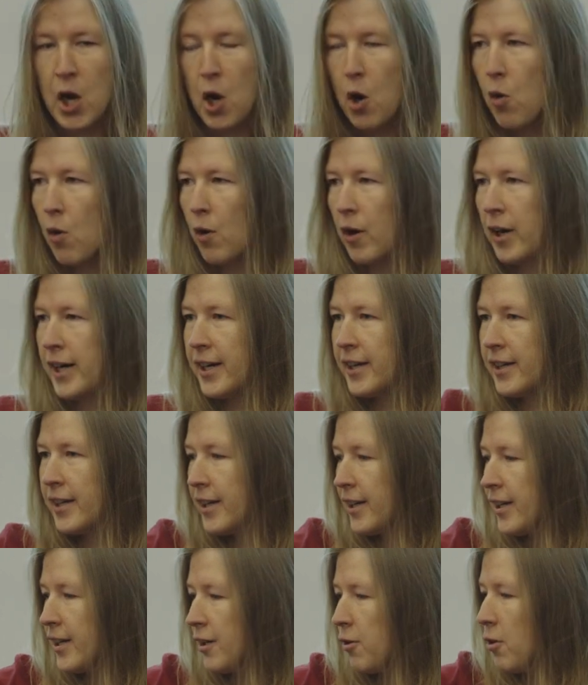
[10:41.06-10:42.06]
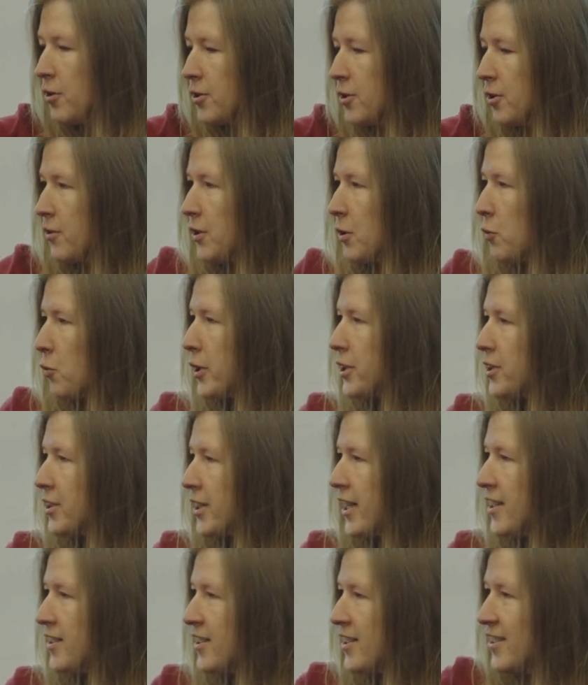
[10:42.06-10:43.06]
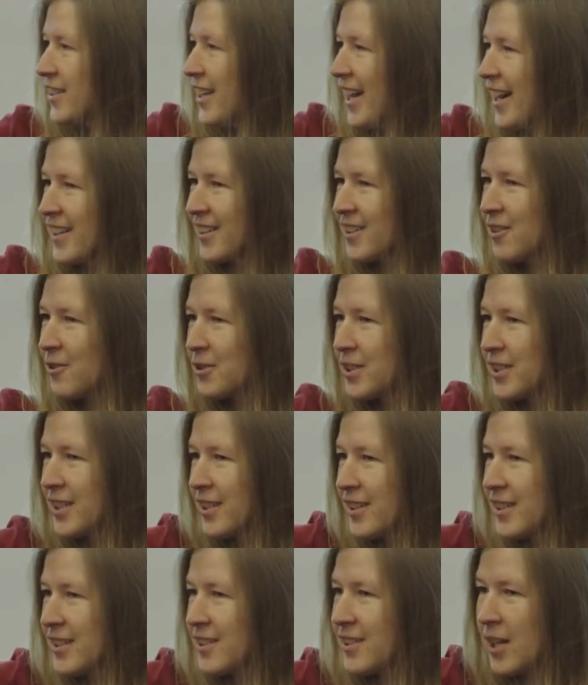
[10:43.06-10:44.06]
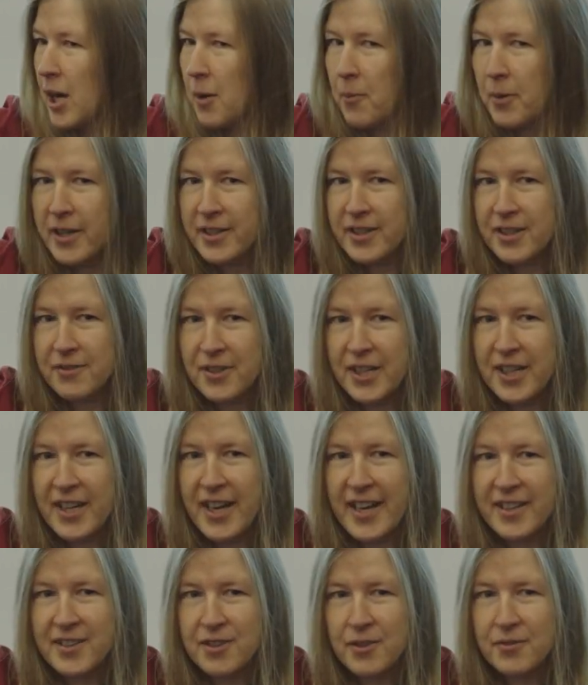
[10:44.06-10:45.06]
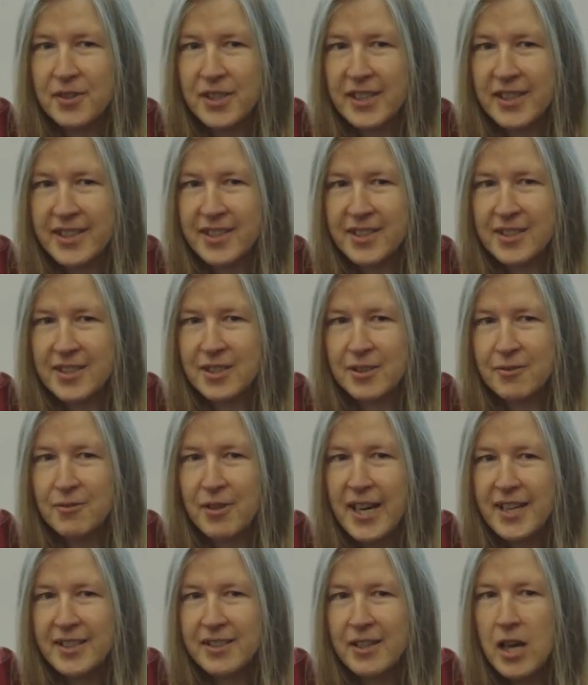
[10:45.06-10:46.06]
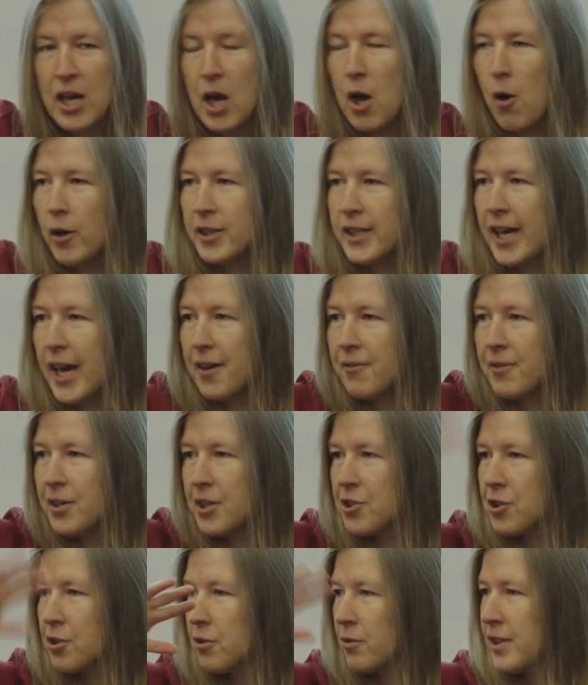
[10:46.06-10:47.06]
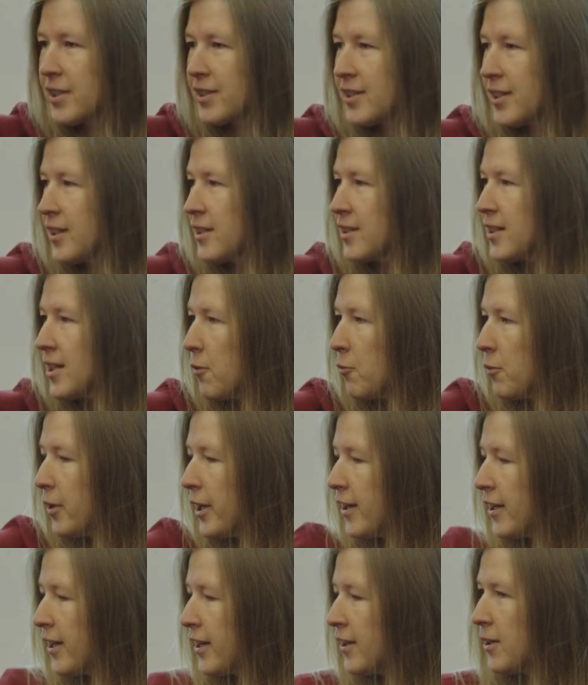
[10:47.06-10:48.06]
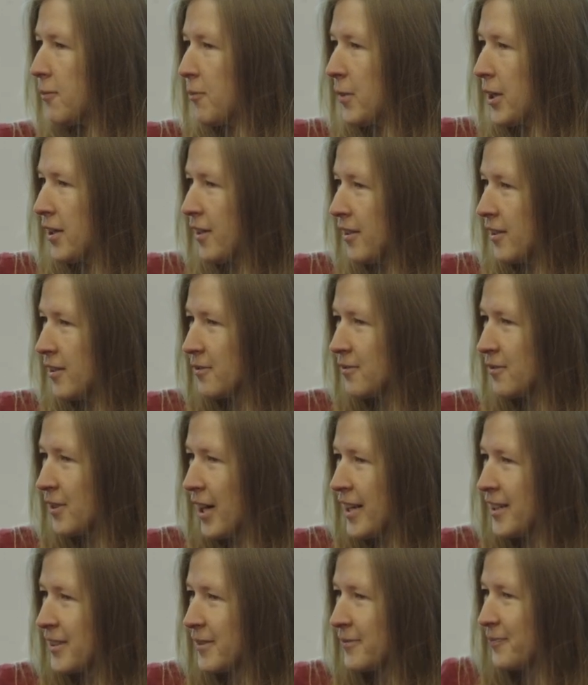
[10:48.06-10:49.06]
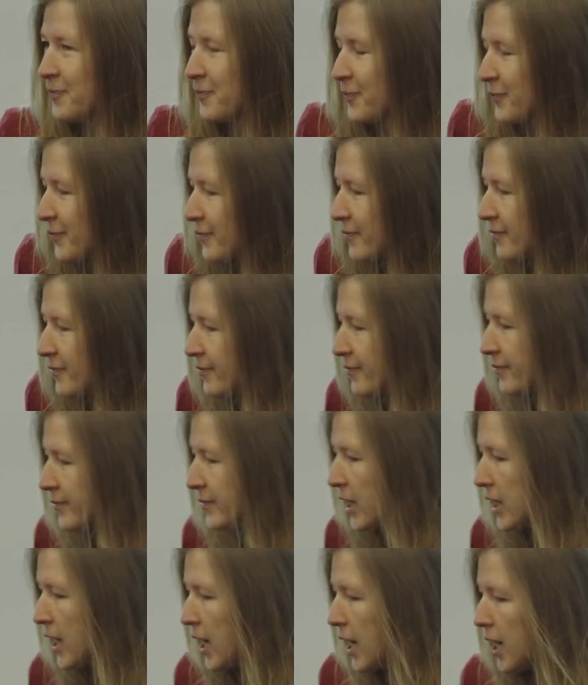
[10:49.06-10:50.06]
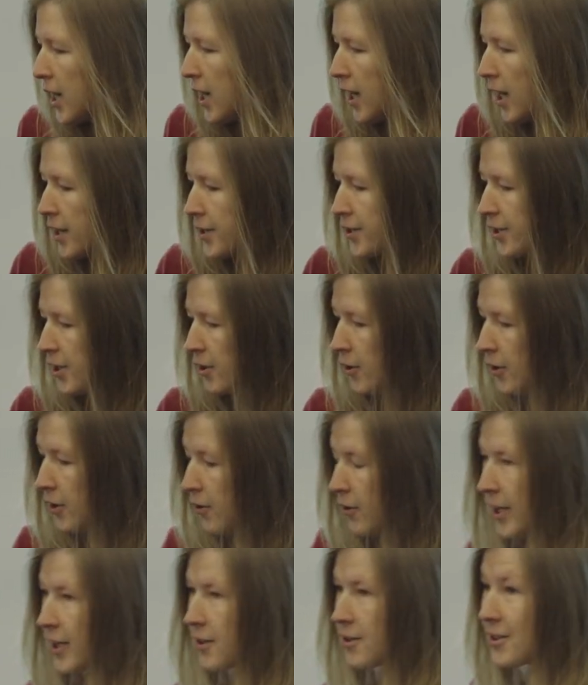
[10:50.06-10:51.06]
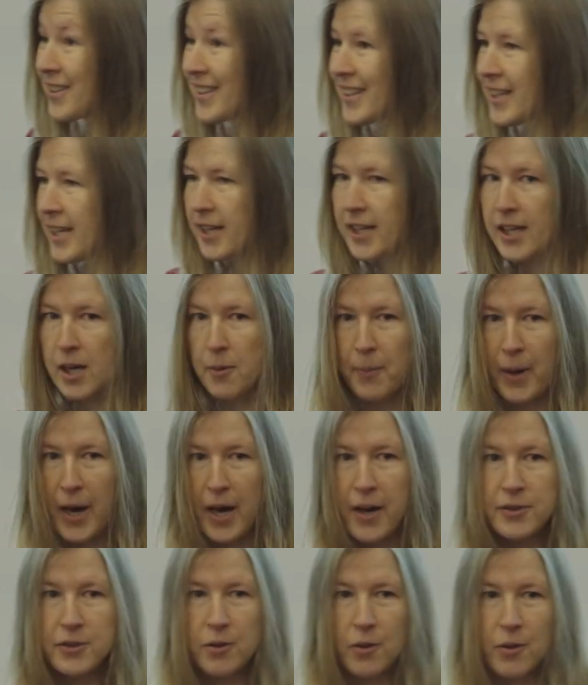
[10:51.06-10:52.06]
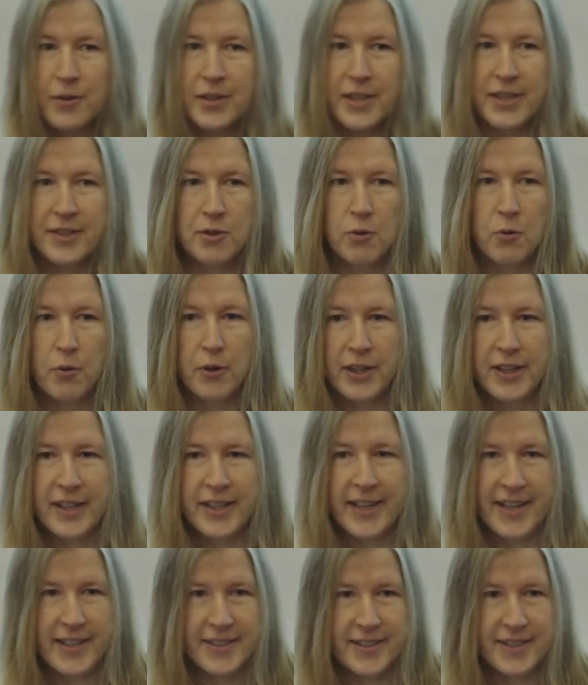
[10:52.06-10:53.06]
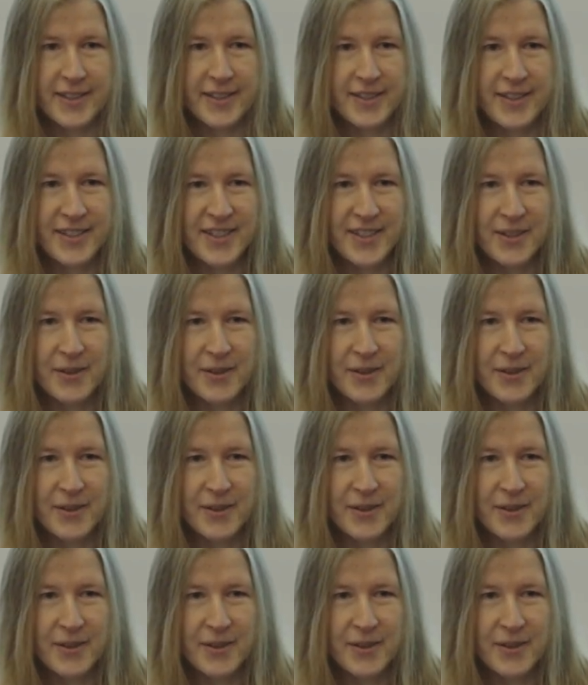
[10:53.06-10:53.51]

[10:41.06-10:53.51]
Or also the worst case is like you see this number at the very end of the list, right? On average, you will see it somewhere in the middle, right? So you need to think about all these corner cases.